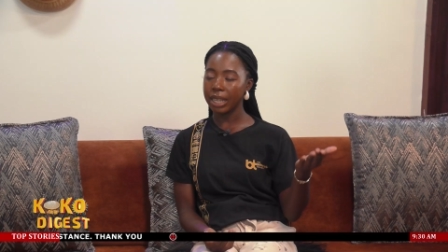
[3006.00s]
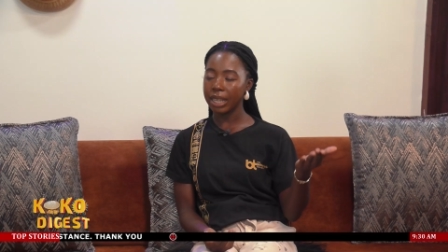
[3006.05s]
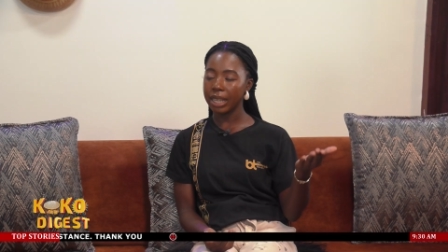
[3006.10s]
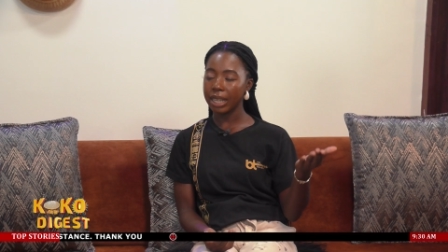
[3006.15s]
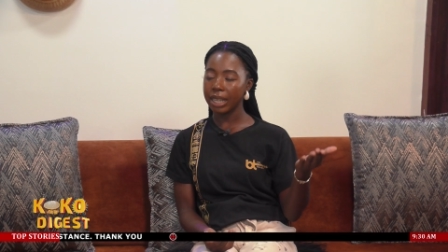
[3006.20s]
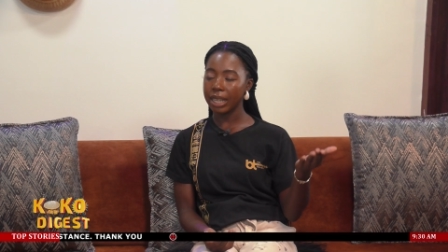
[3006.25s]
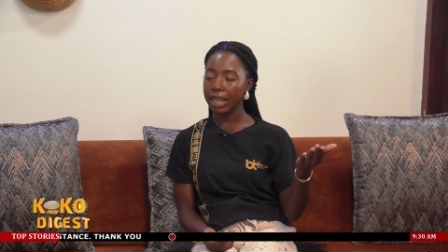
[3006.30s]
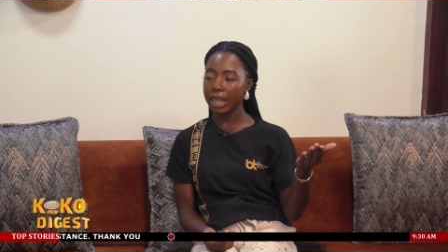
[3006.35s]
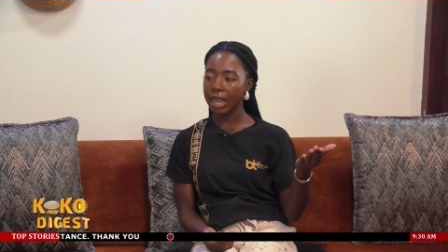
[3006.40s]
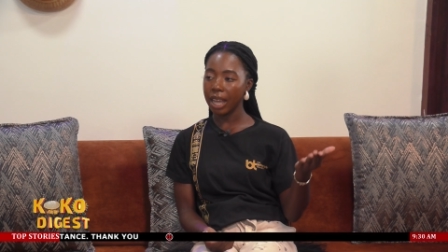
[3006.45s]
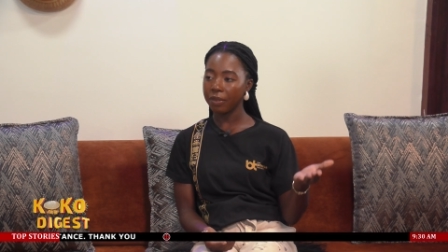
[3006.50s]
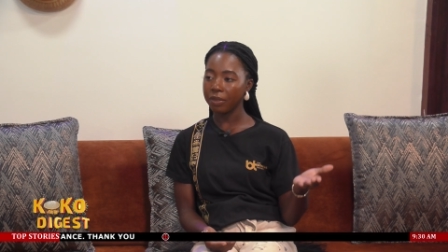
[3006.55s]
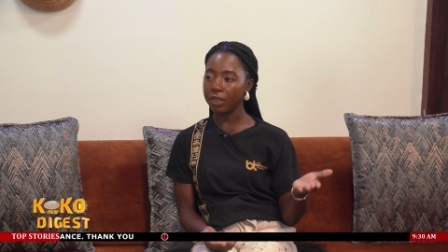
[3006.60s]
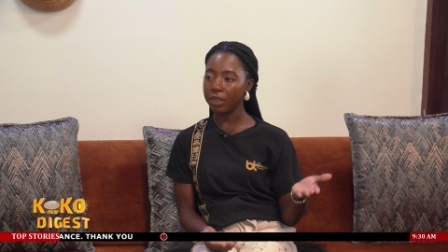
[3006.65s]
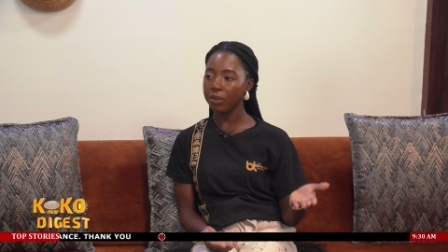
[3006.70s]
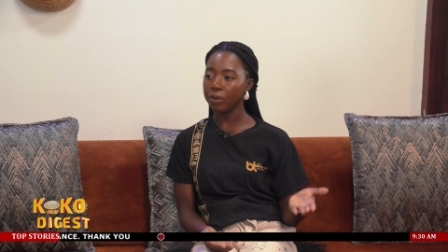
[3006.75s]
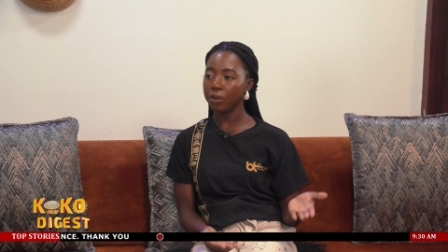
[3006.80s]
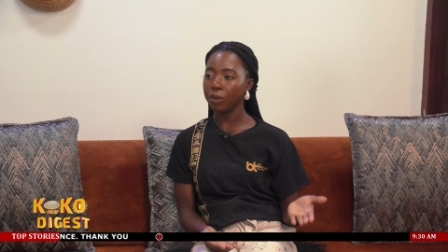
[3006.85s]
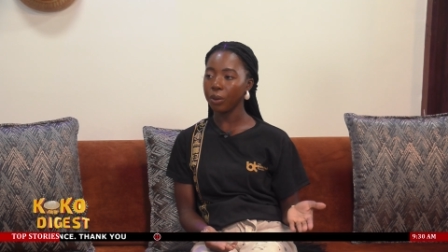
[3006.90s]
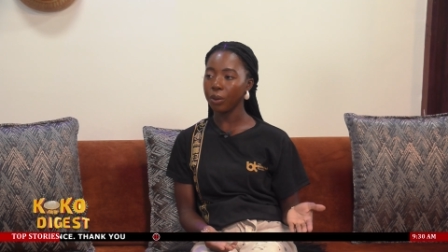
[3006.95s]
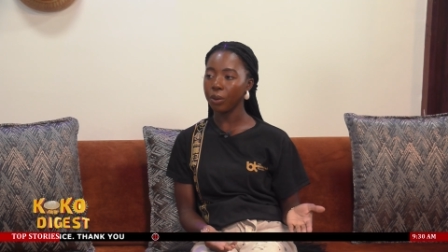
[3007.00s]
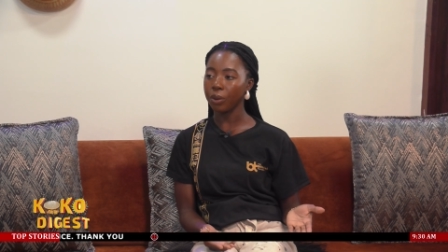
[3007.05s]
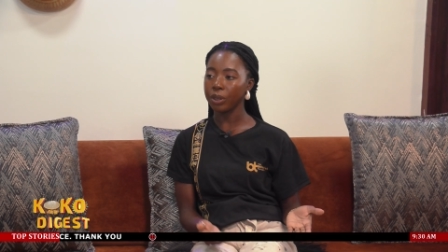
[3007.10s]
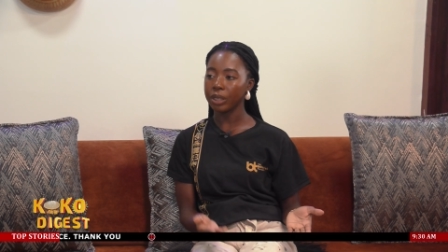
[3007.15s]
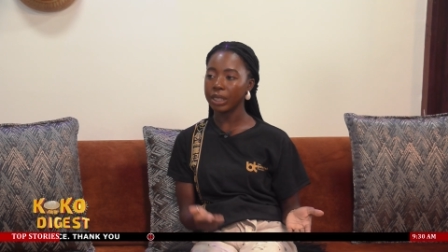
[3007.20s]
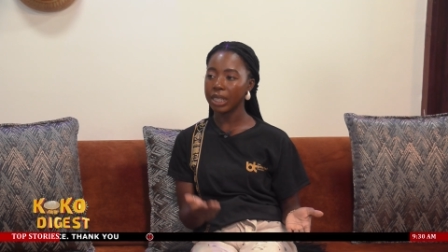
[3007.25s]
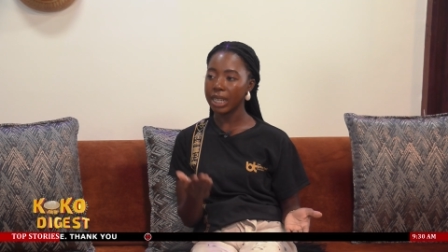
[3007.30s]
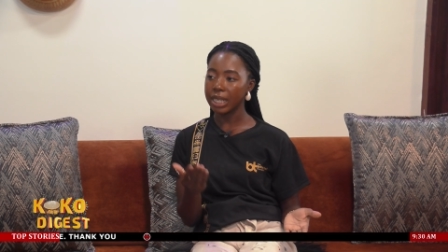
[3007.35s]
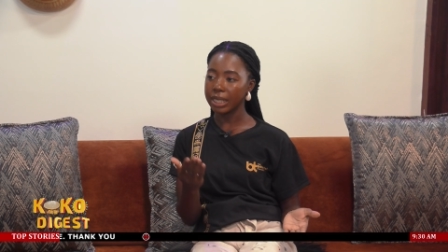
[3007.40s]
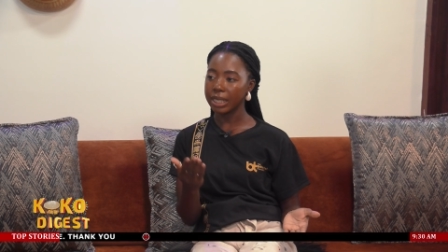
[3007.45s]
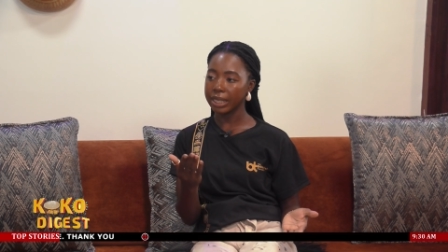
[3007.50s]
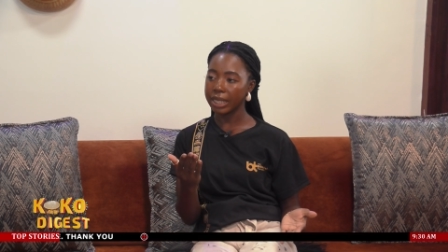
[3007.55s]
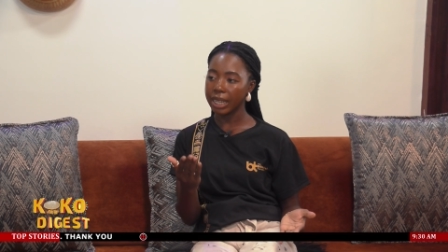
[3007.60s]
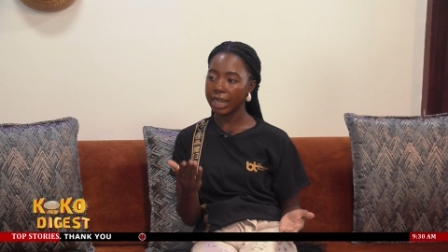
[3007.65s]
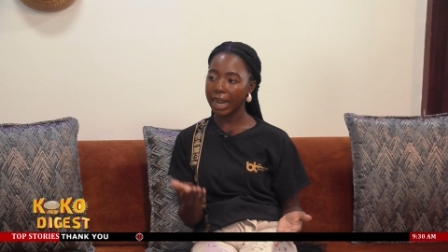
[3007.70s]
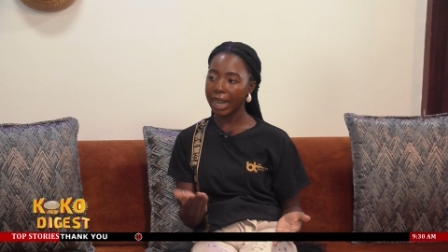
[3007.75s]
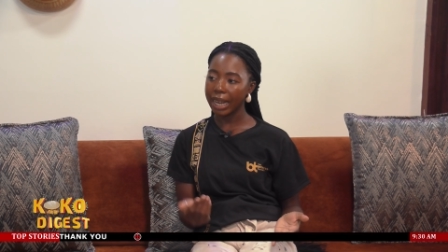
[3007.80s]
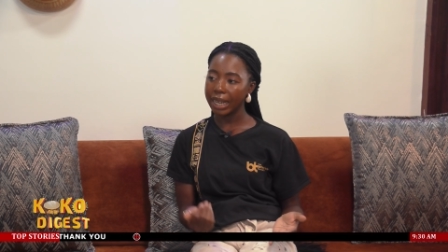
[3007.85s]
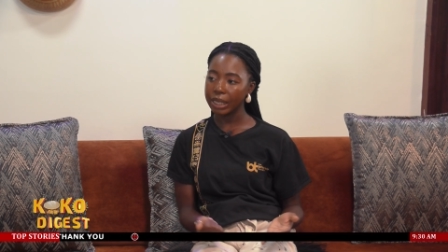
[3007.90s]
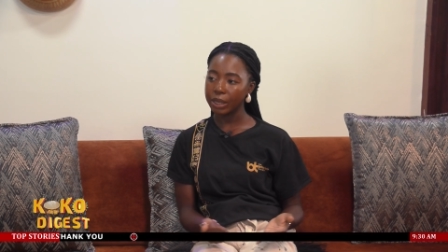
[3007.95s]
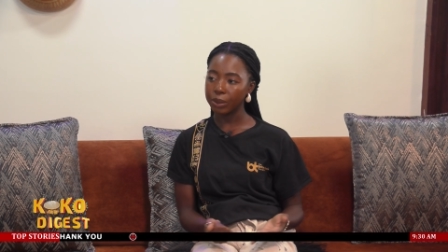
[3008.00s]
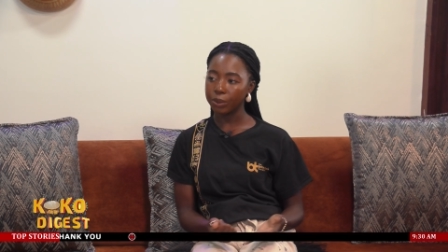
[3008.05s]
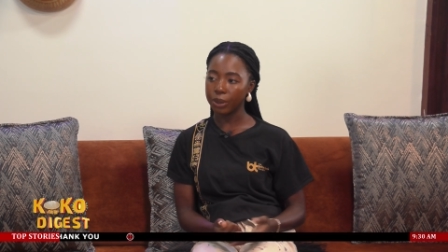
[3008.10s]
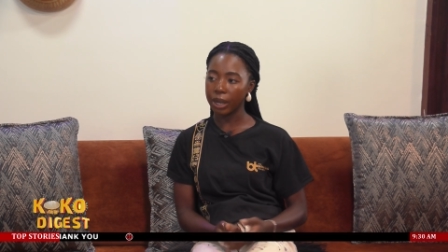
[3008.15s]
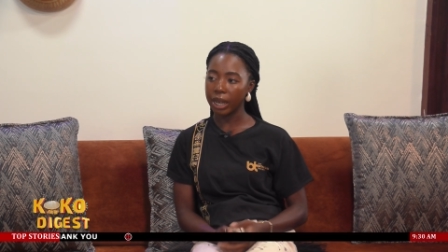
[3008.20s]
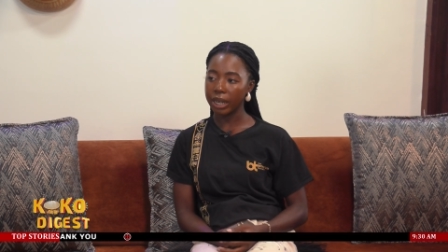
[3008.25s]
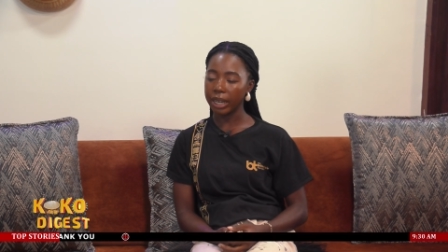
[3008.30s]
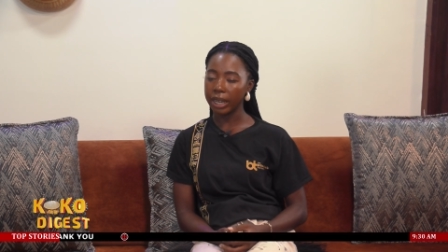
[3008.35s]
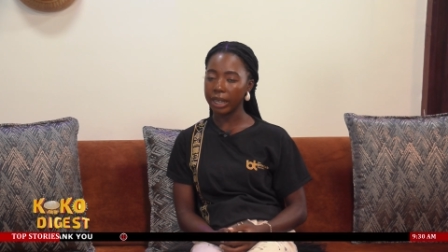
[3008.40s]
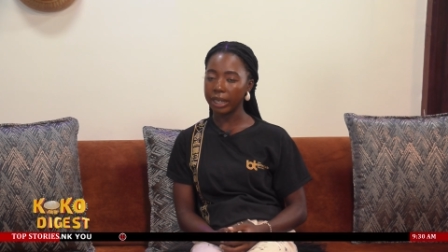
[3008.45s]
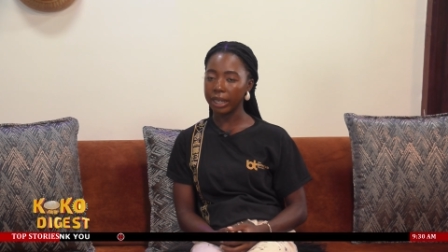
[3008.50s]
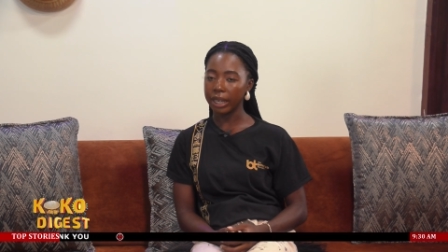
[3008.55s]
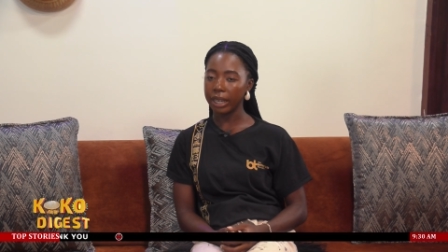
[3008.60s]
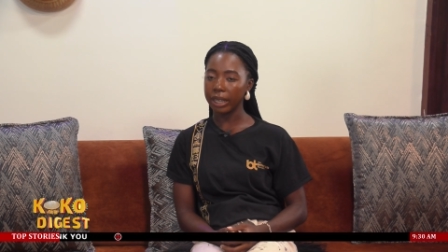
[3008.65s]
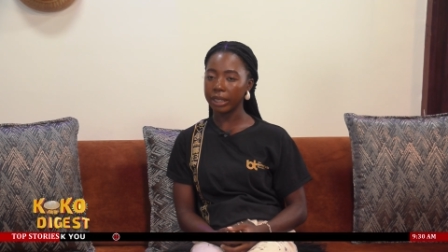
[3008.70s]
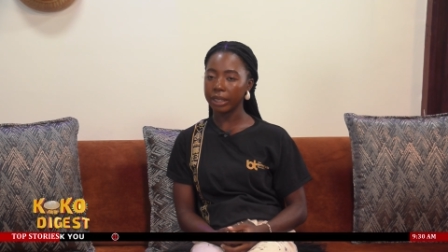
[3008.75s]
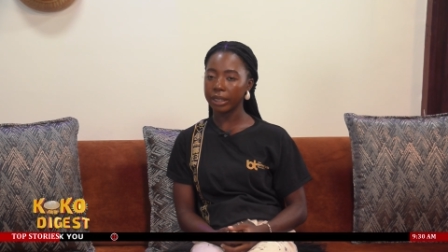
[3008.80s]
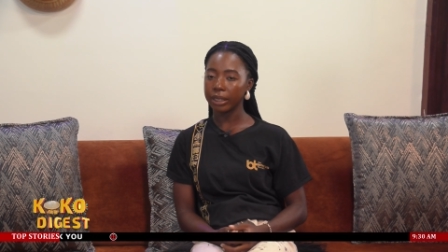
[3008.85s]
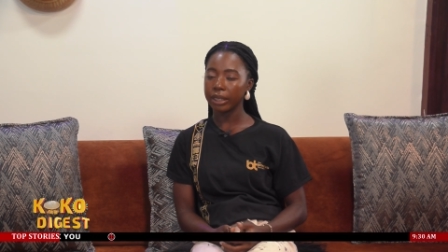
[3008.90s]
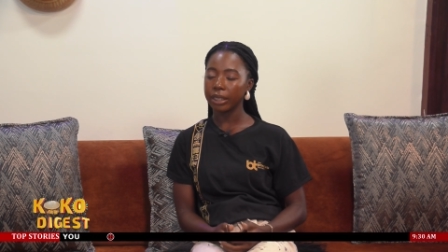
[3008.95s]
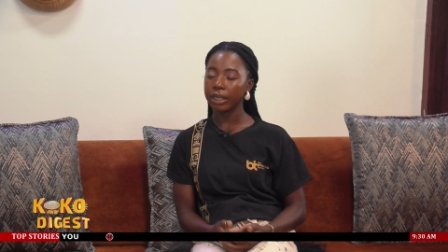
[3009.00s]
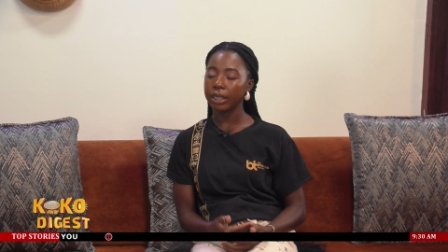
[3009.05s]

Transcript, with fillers: there's the heavy flow, there's mm -hmm. the mm-hmm. light one, and then